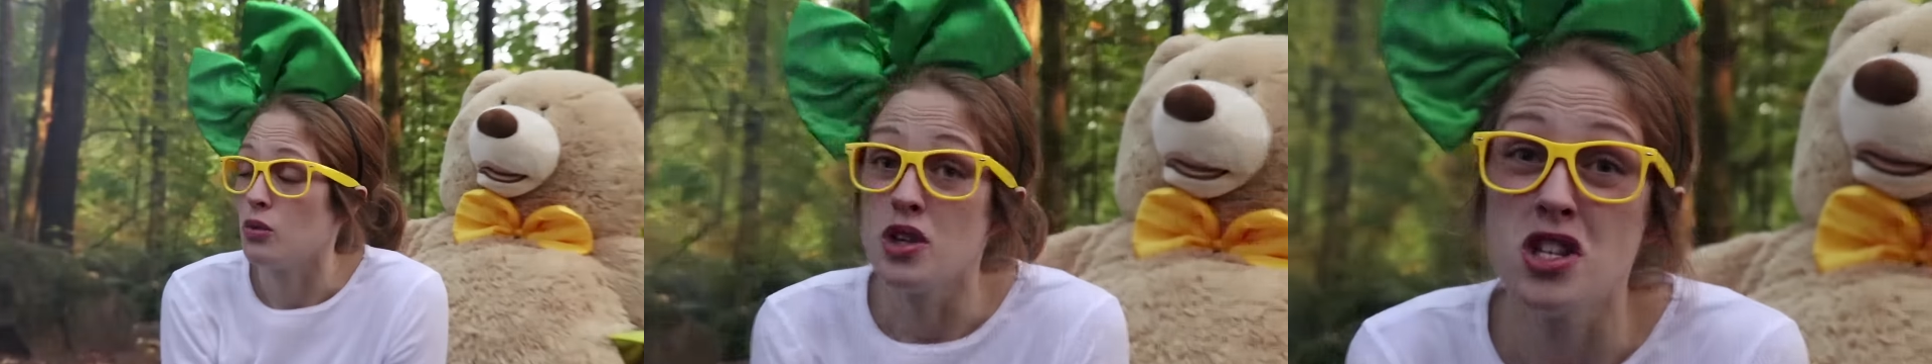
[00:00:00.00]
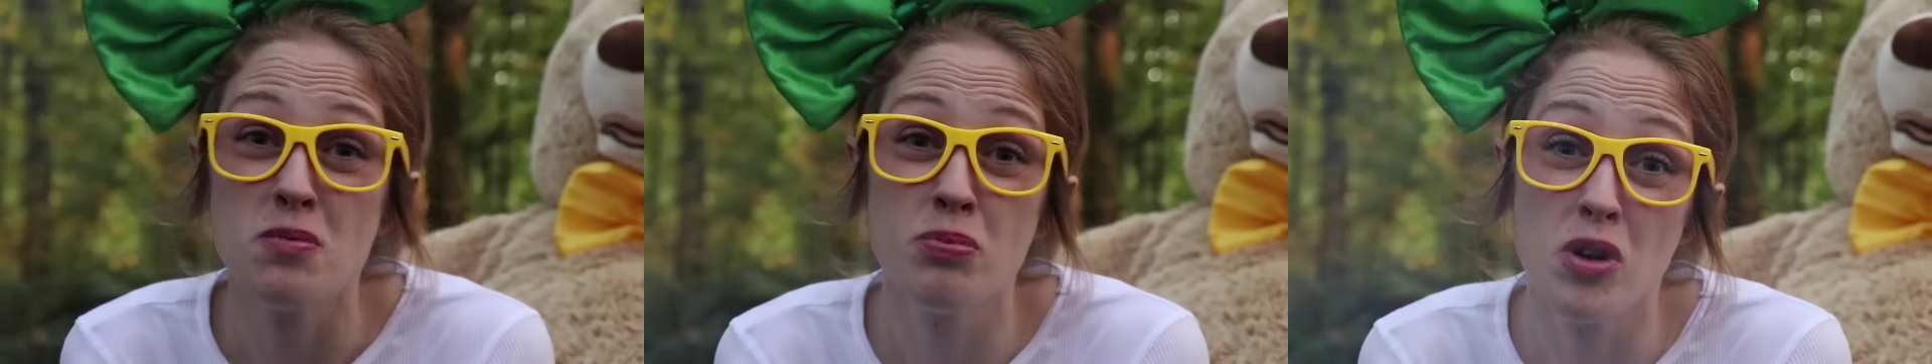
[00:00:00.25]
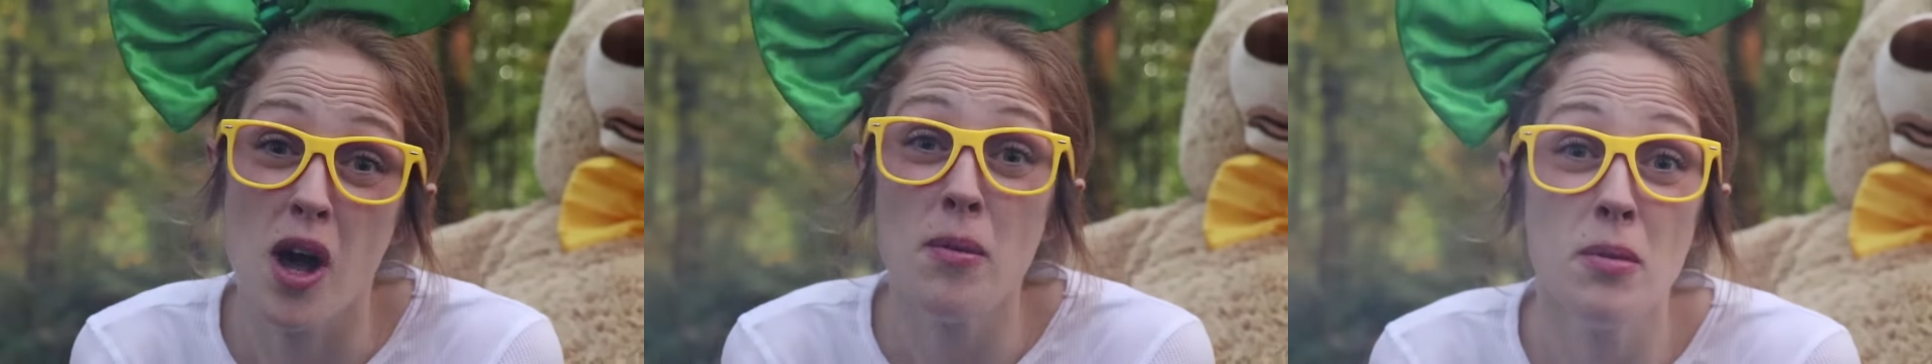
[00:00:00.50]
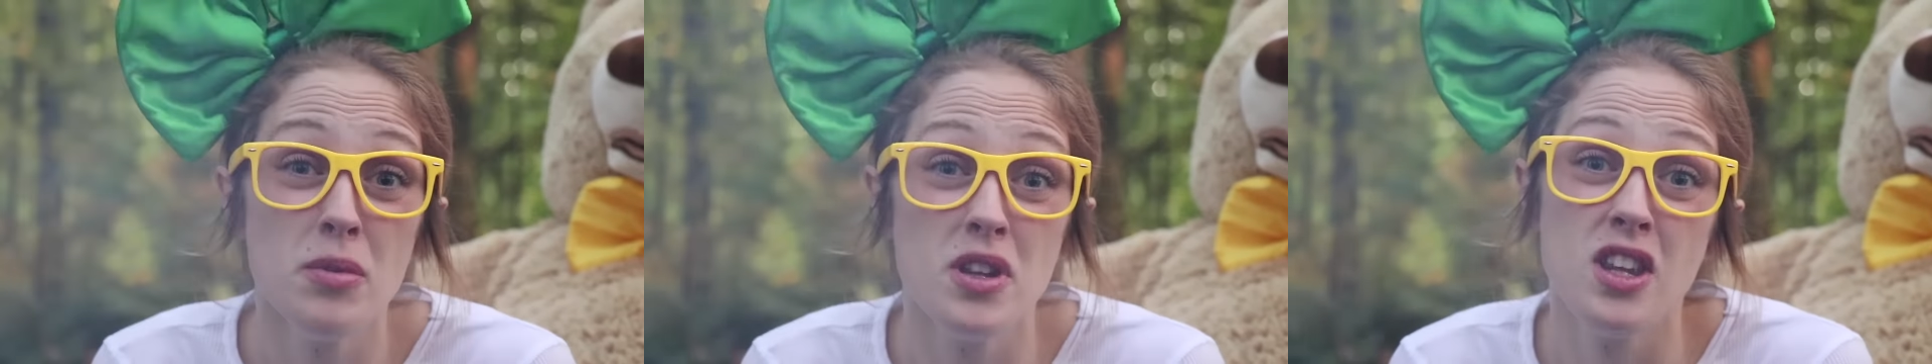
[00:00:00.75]
so we should
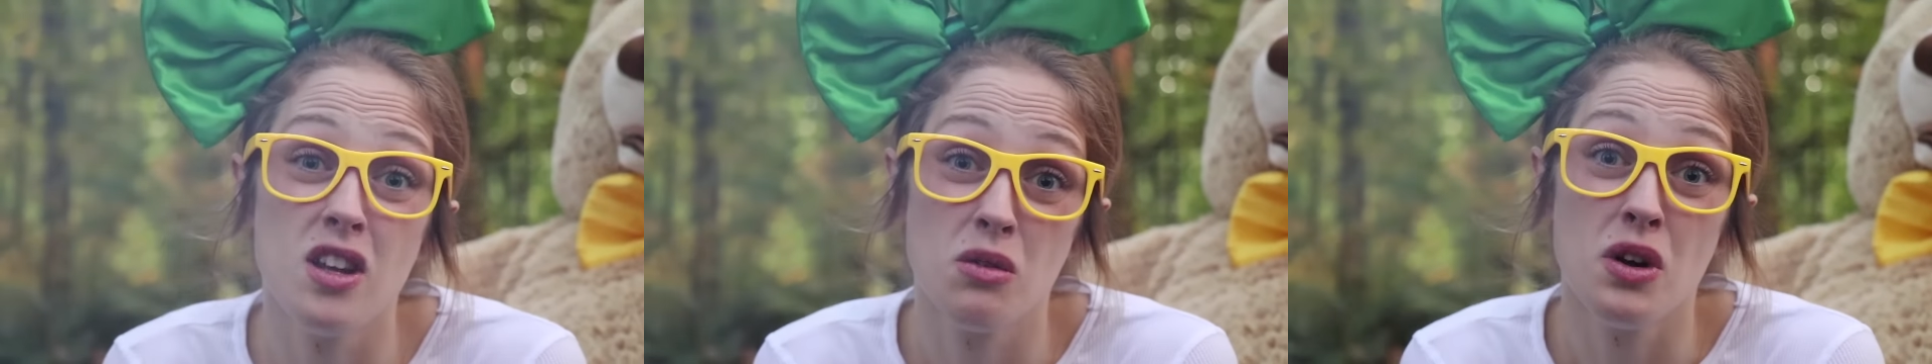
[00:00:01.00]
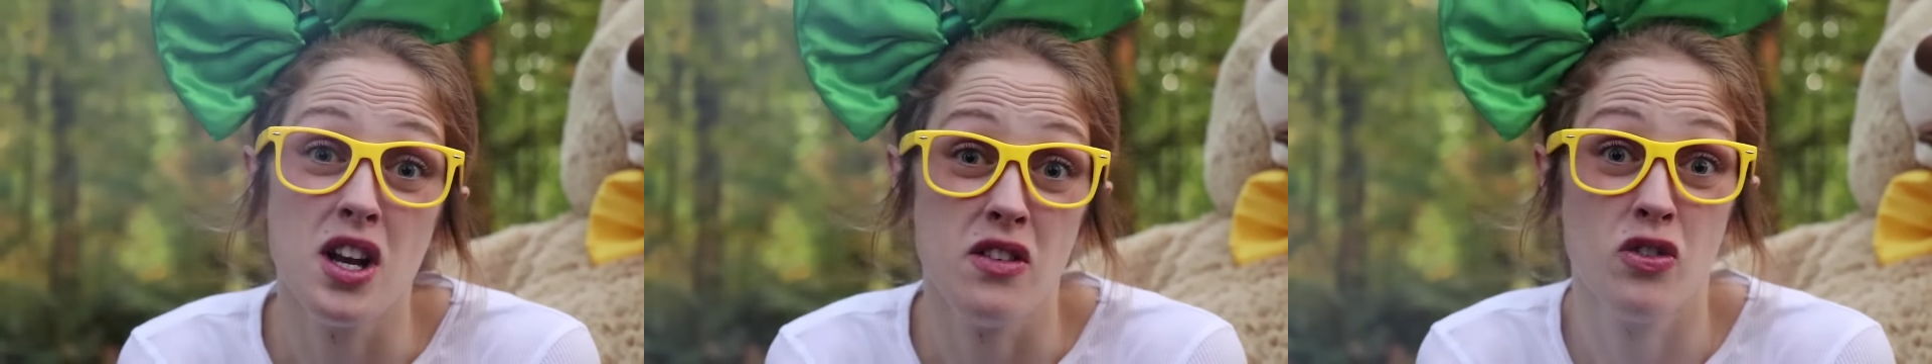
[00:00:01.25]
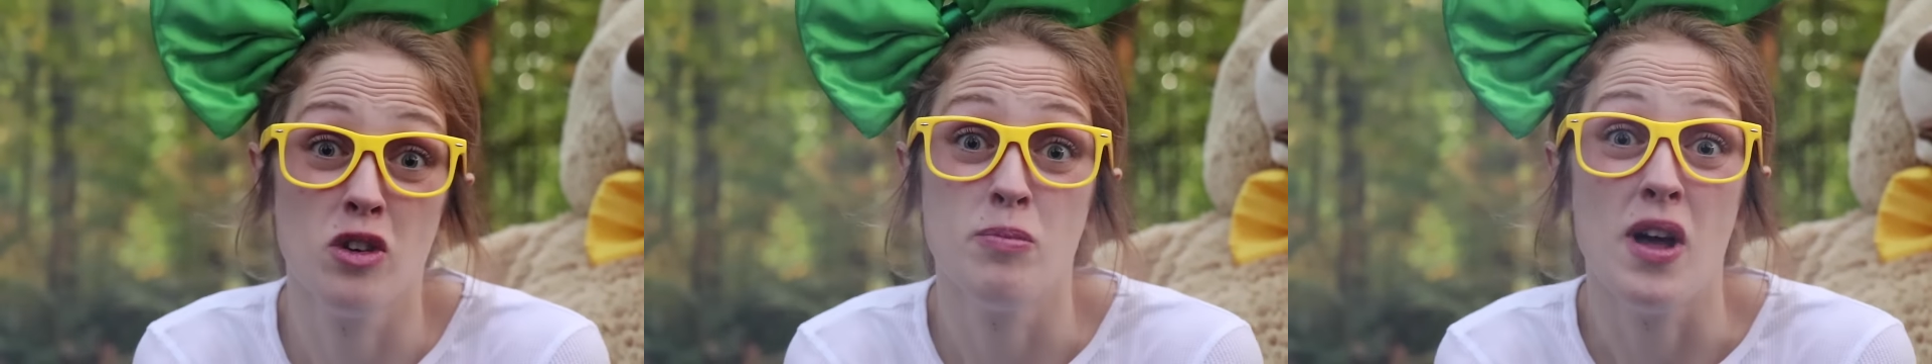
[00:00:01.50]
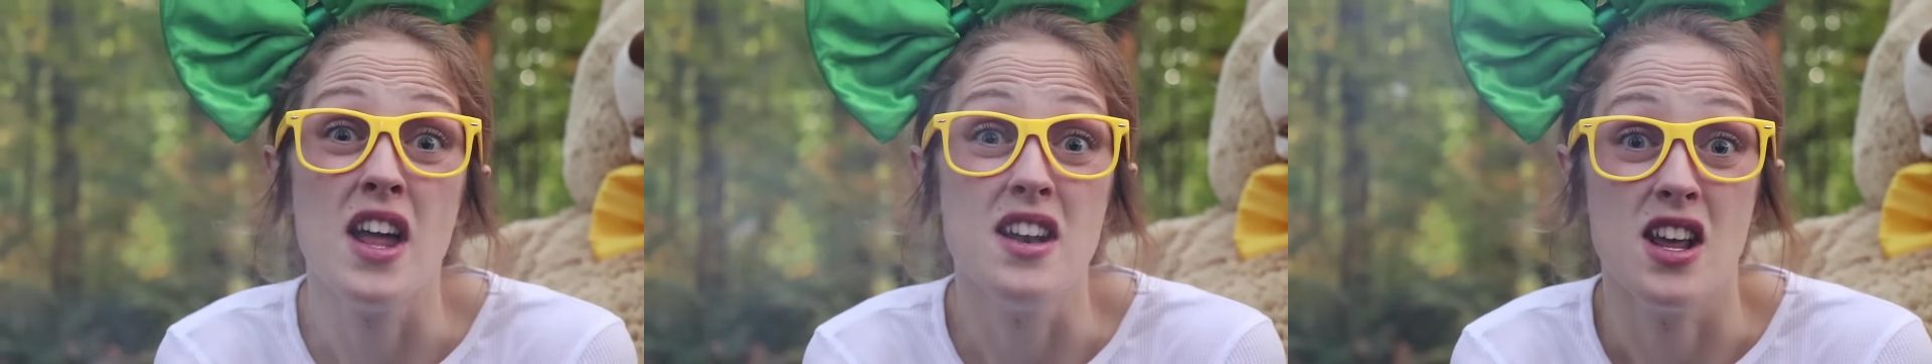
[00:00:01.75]
probably get ready for
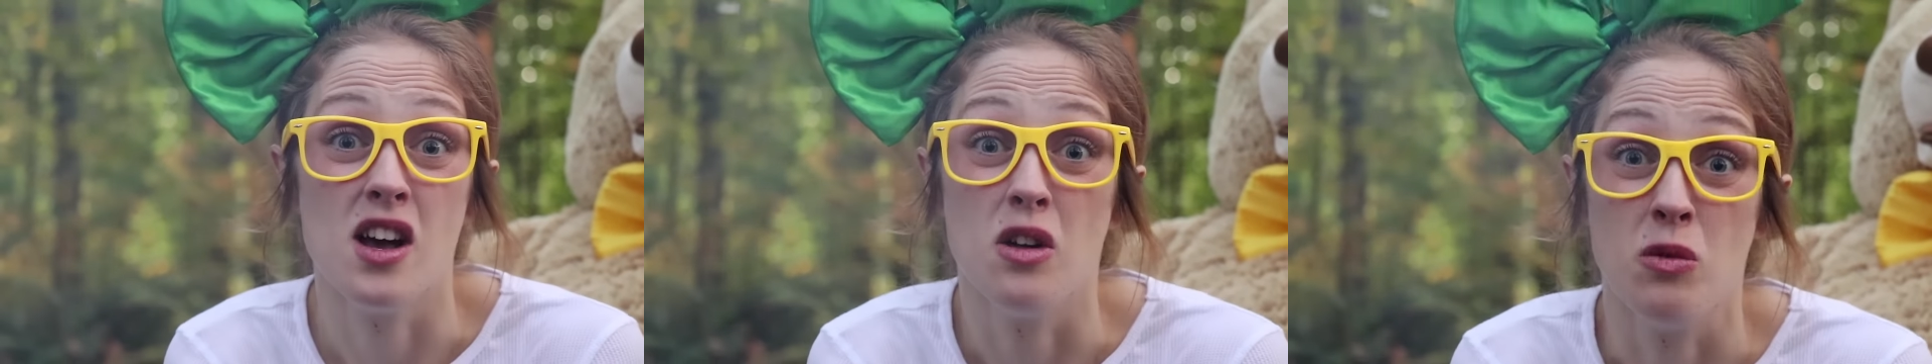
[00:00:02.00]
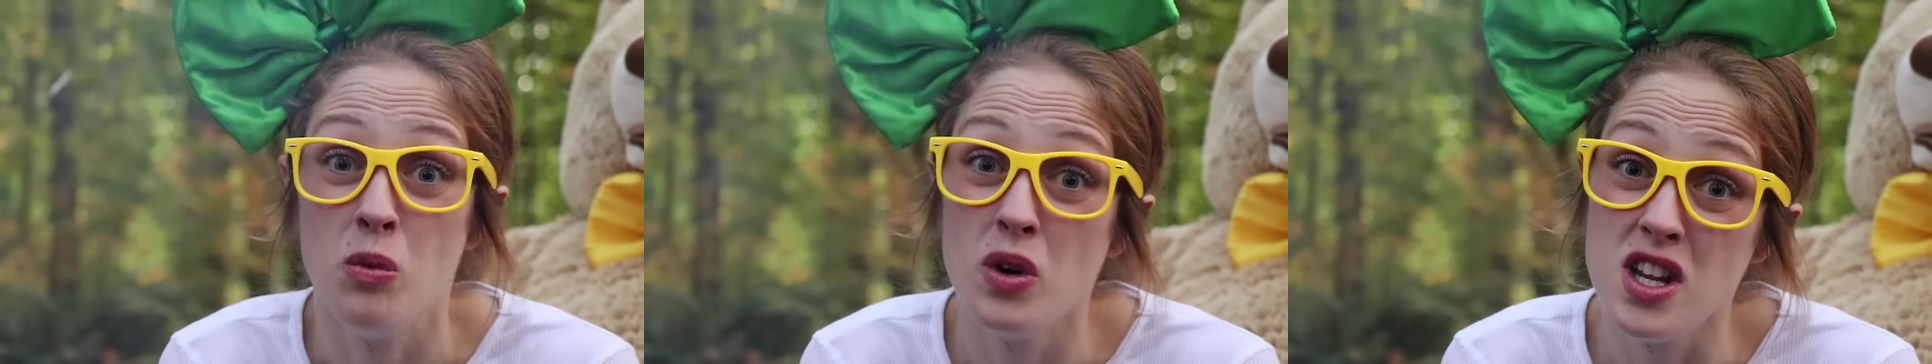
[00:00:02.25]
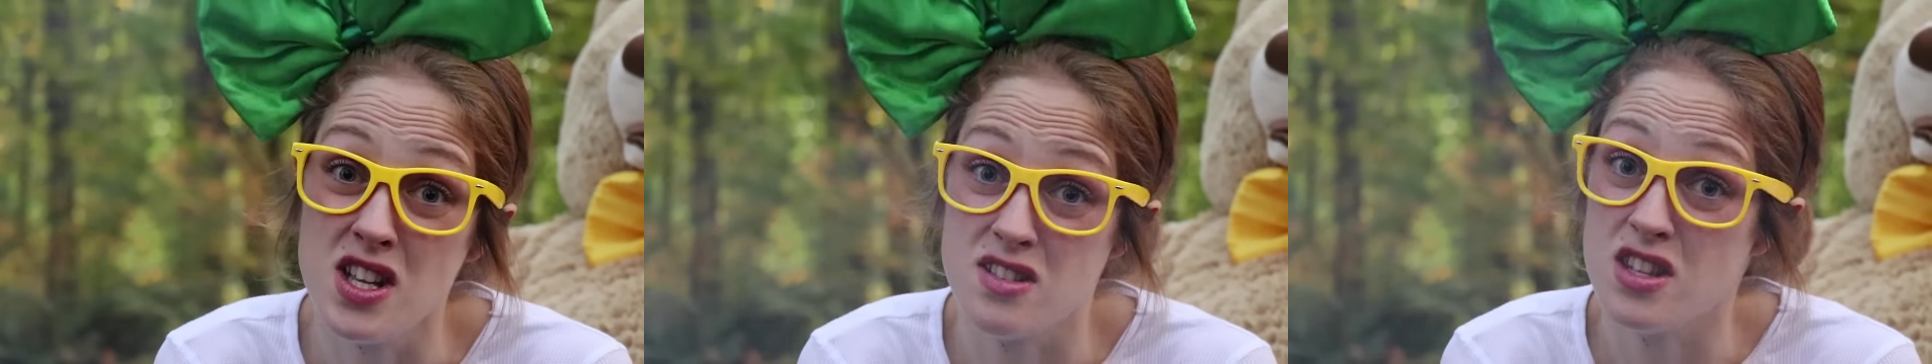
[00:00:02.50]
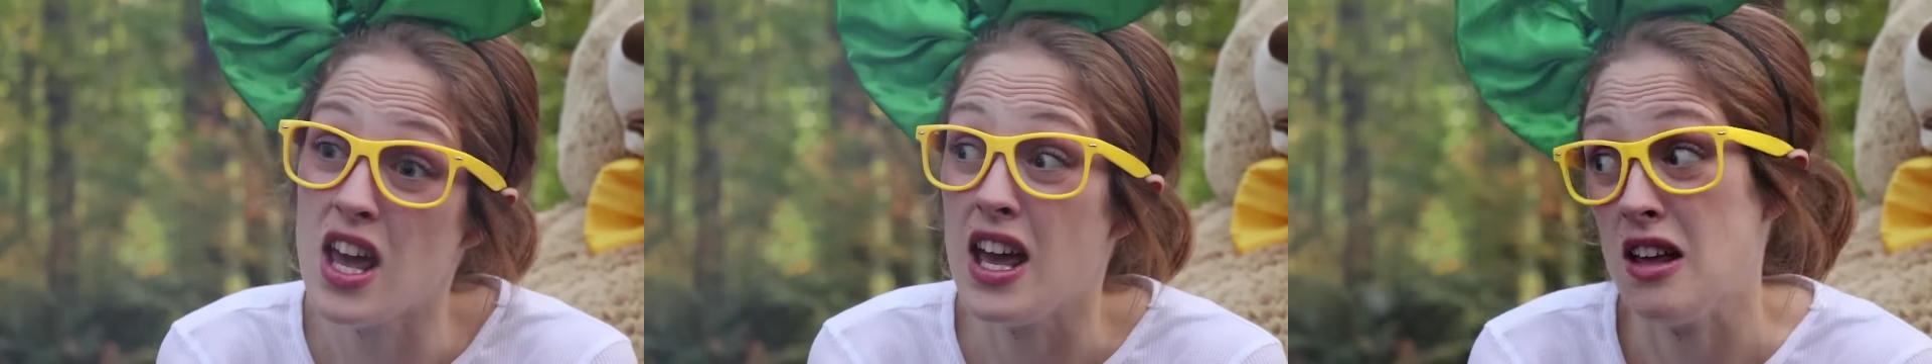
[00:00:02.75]
bed now. What do you
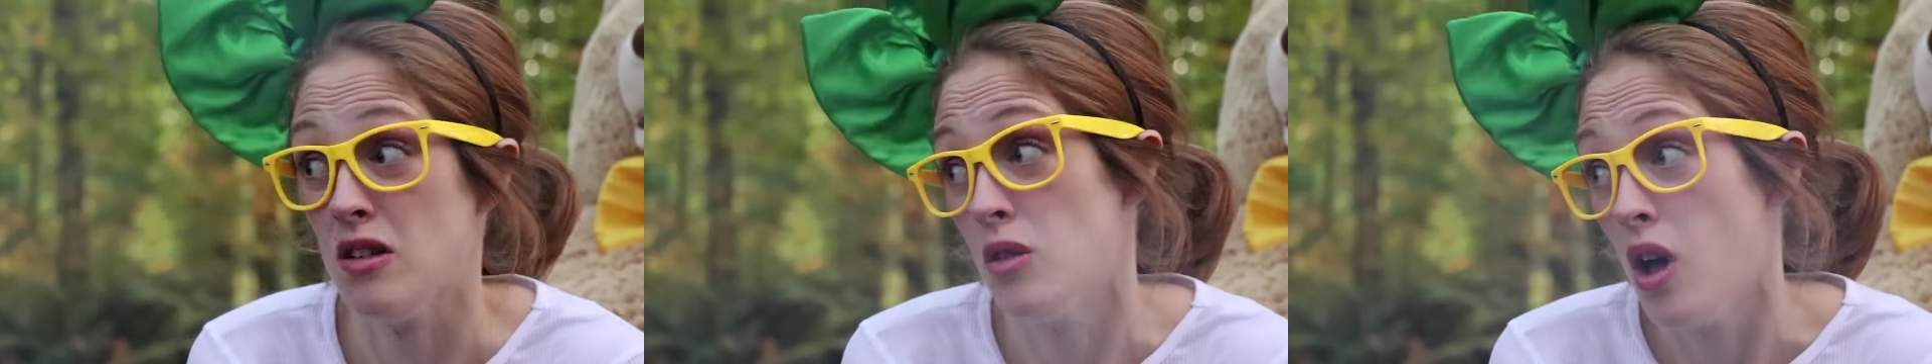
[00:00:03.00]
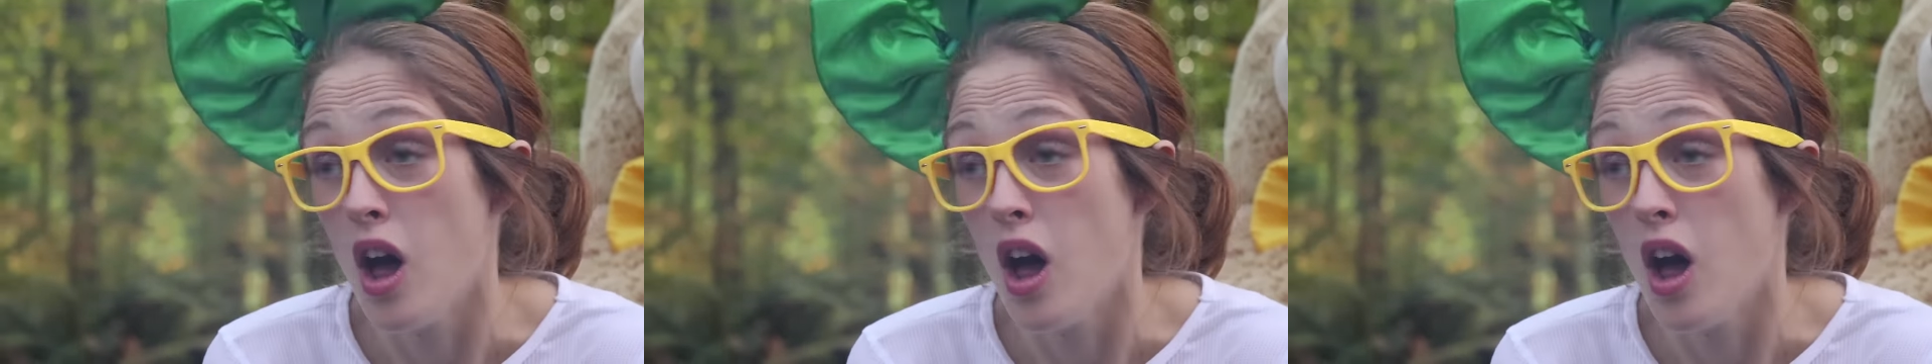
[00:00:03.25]
say?